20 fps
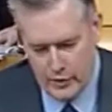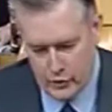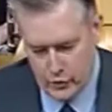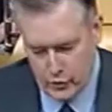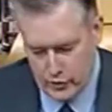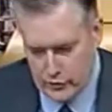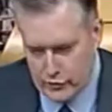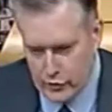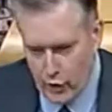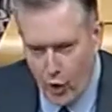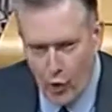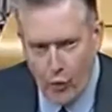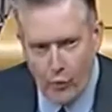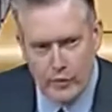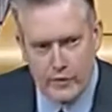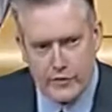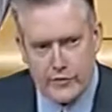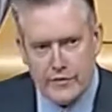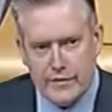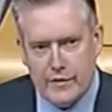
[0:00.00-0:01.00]
You know,
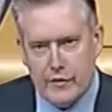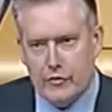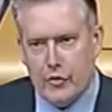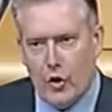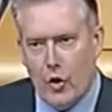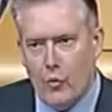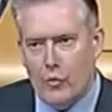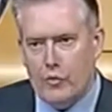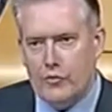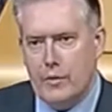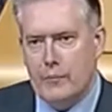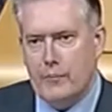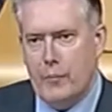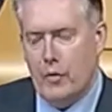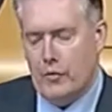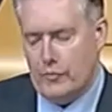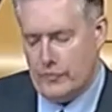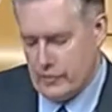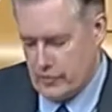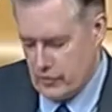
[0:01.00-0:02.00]
there's always a
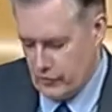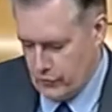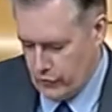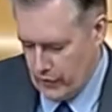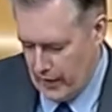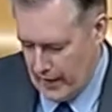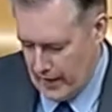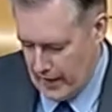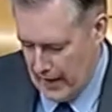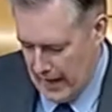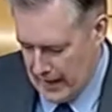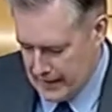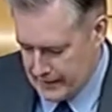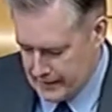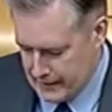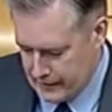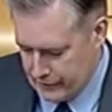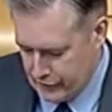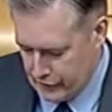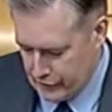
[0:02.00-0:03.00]
positive
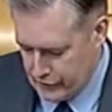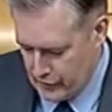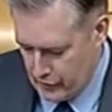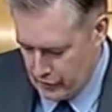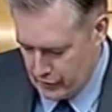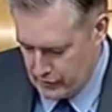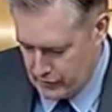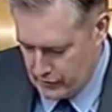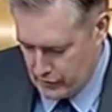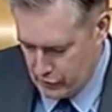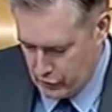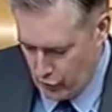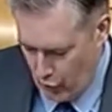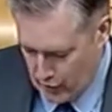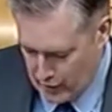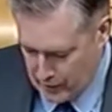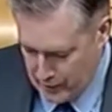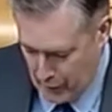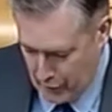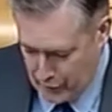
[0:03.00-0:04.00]
idea for us to
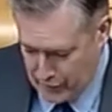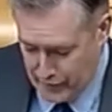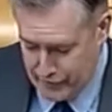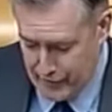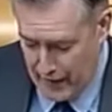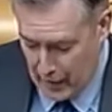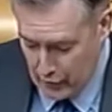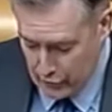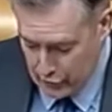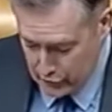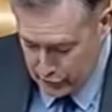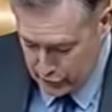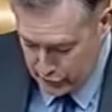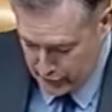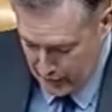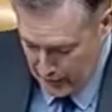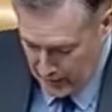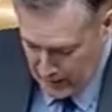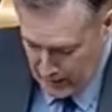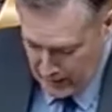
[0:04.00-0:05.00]
talk about the
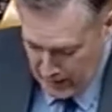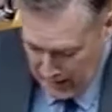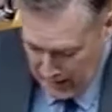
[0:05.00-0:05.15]
values